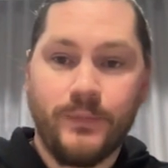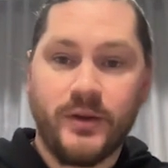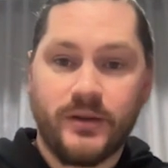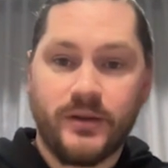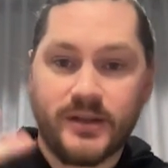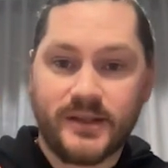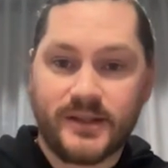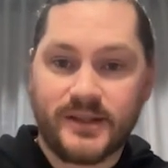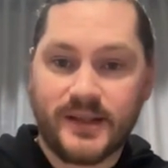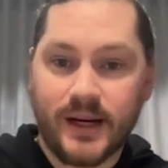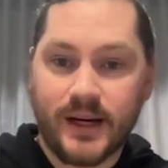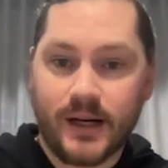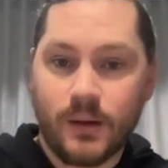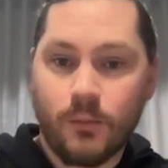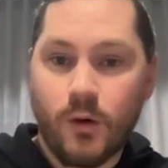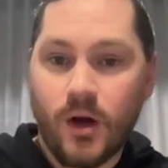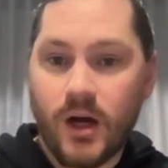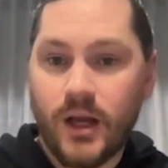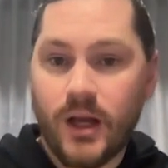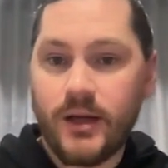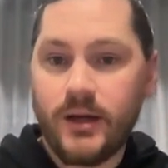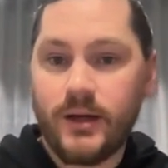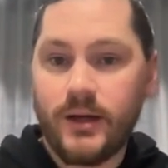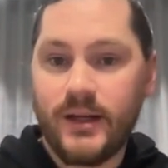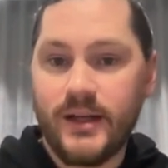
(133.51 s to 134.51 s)
The second
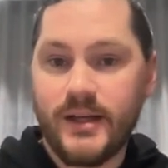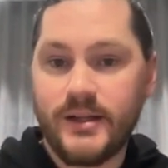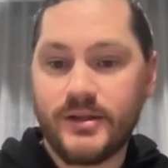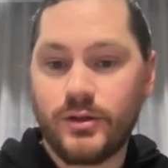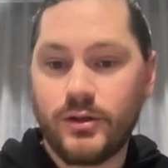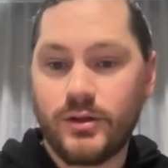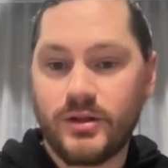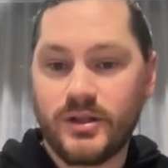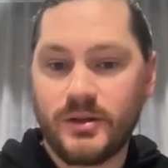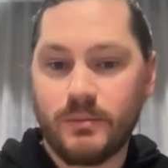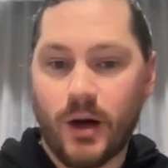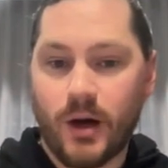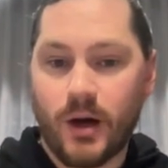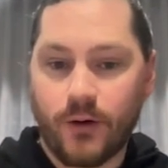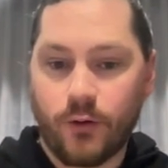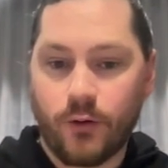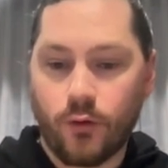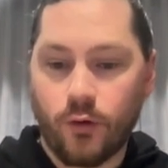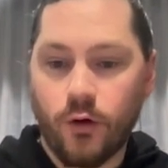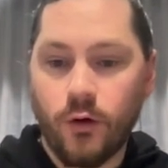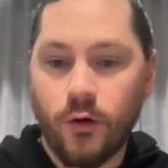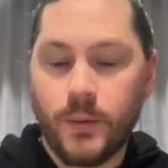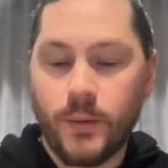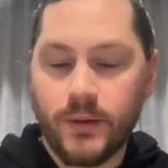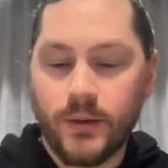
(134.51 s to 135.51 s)
one is using my
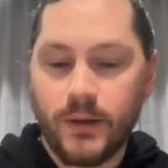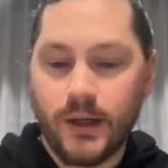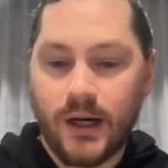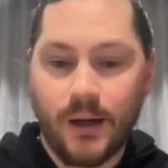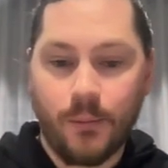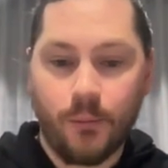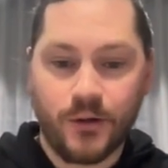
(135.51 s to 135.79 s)
group,